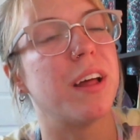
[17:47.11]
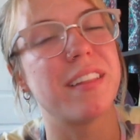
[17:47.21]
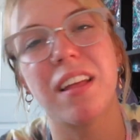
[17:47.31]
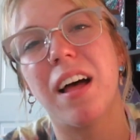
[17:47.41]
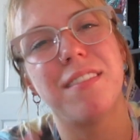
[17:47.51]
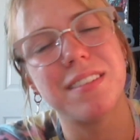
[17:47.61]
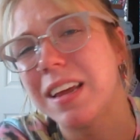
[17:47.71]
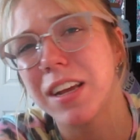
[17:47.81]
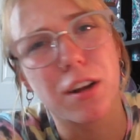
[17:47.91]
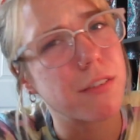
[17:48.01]
like they'll have to
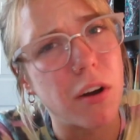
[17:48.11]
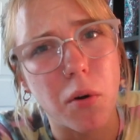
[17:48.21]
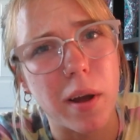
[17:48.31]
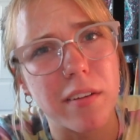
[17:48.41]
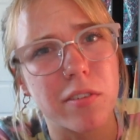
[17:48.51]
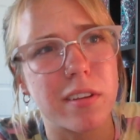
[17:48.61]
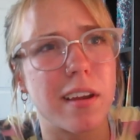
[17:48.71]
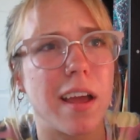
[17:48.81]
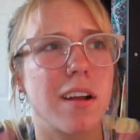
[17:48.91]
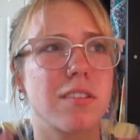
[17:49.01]
take your phone away for the
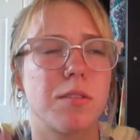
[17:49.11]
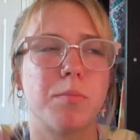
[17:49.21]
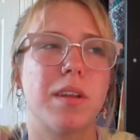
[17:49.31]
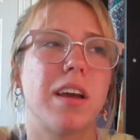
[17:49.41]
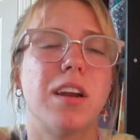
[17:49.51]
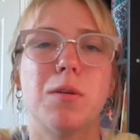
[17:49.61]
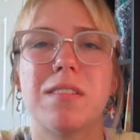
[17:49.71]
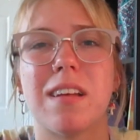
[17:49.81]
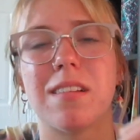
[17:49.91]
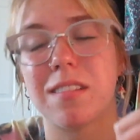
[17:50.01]
day or something. I know it
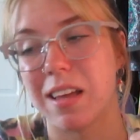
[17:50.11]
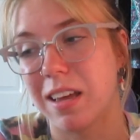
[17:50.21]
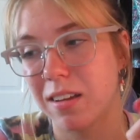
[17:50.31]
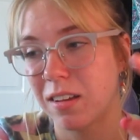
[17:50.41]
sounds like